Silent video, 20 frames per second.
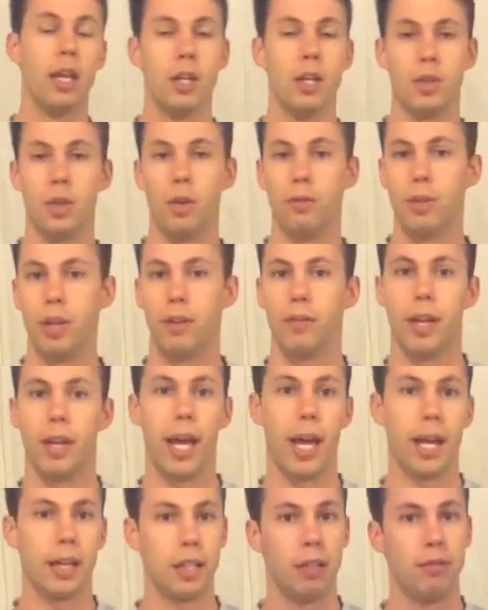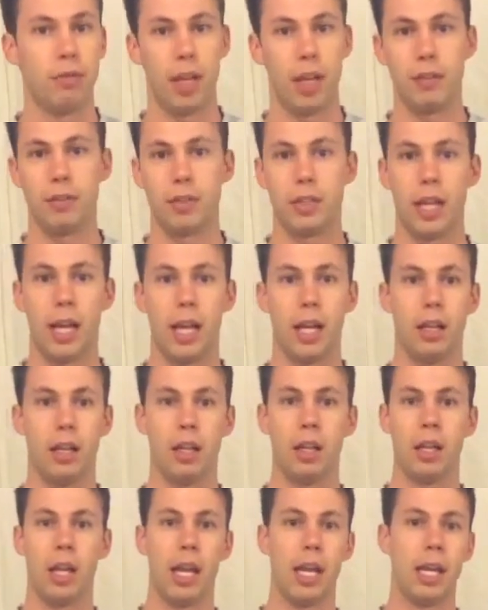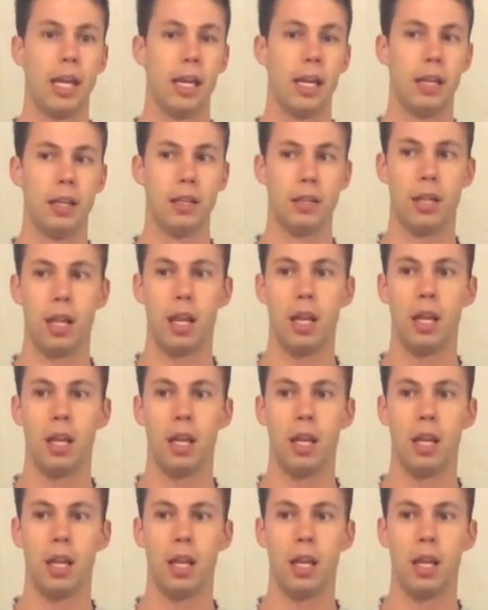So if you have an active lifestyle and